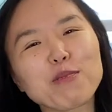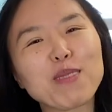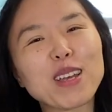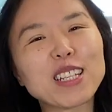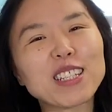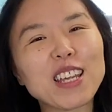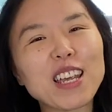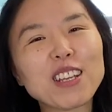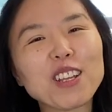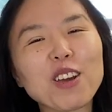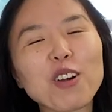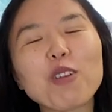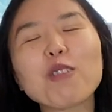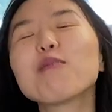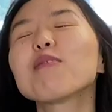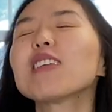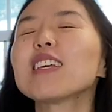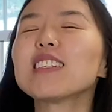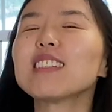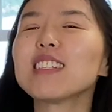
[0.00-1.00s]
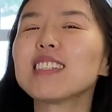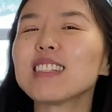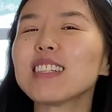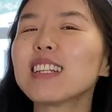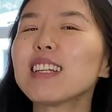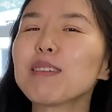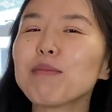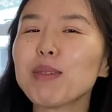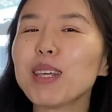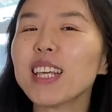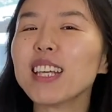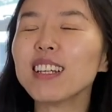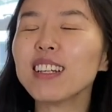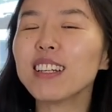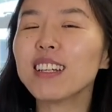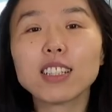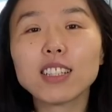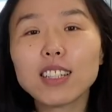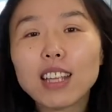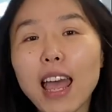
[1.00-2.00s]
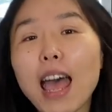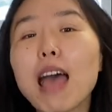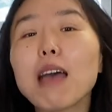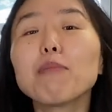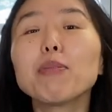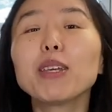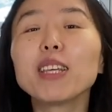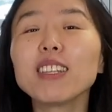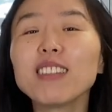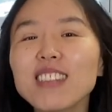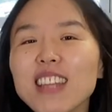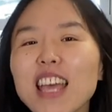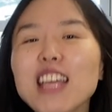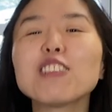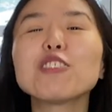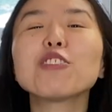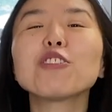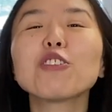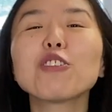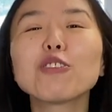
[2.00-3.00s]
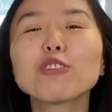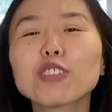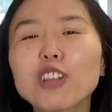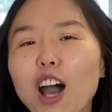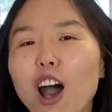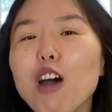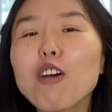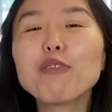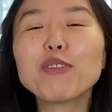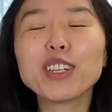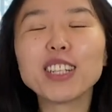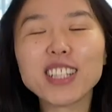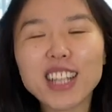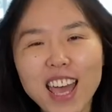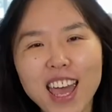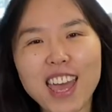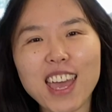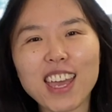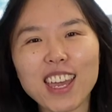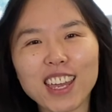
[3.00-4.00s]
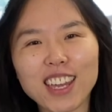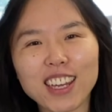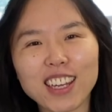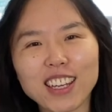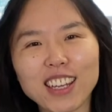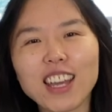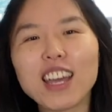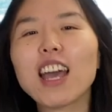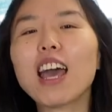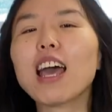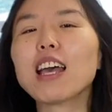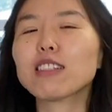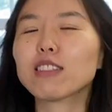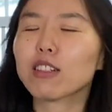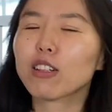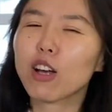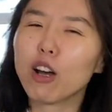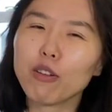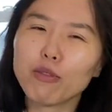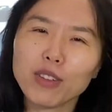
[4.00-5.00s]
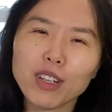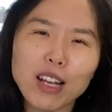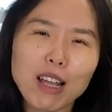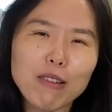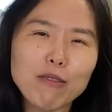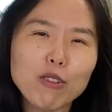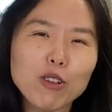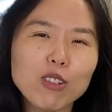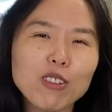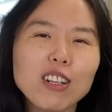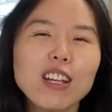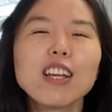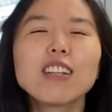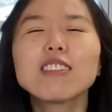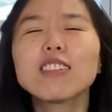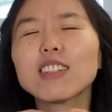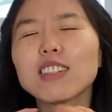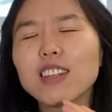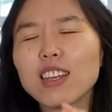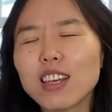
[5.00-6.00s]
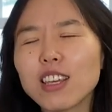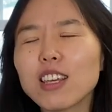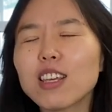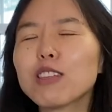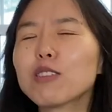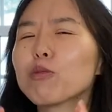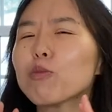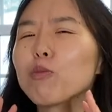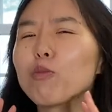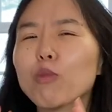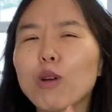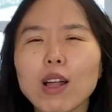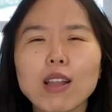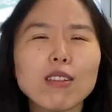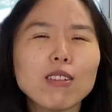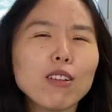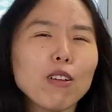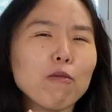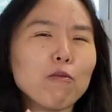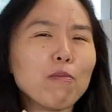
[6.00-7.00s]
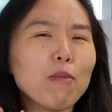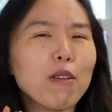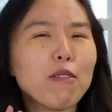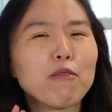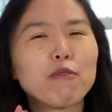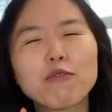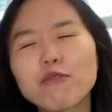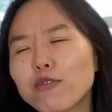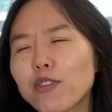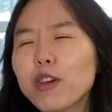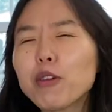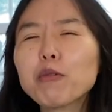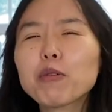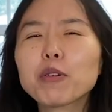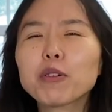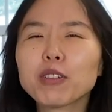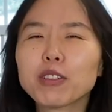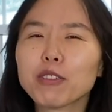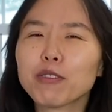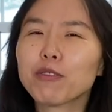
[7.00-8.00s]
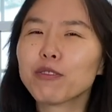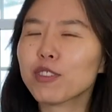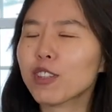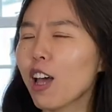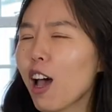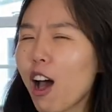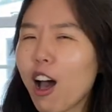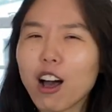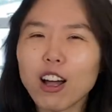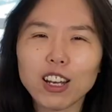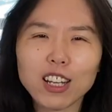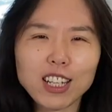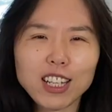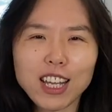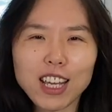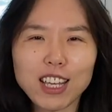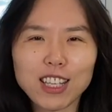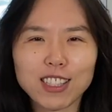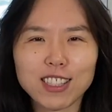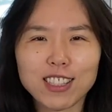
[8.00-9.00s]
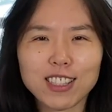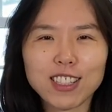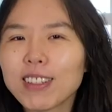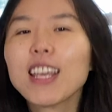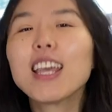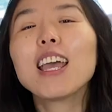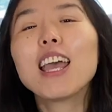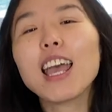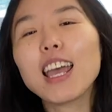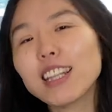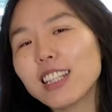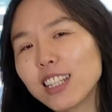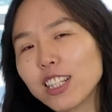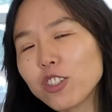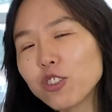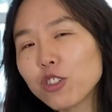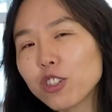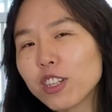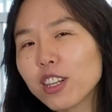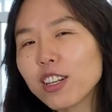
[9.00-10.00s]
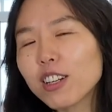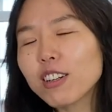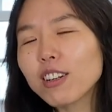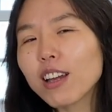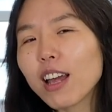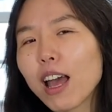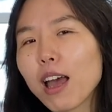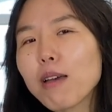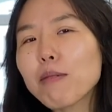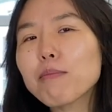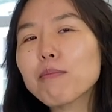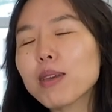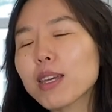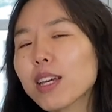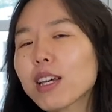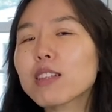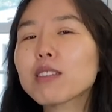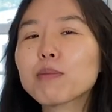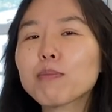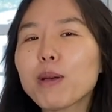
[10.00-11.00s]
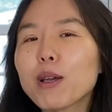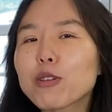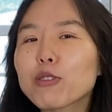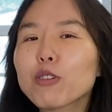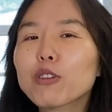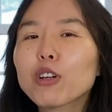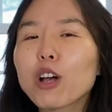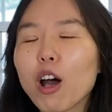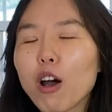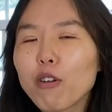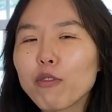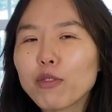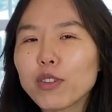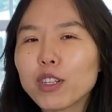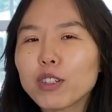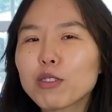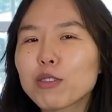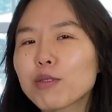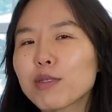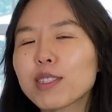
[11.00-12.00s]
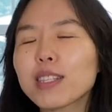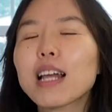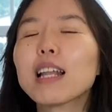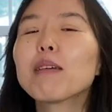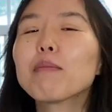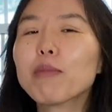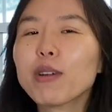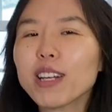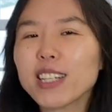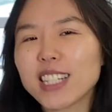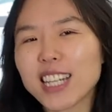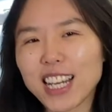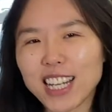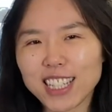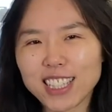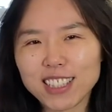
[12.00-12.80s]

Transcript: my channel. This is Li Ming. Happy National Coffee Day! As a coffee lover, today is one of my favorite food holidays. And each year I make a special coffee to celebrate it.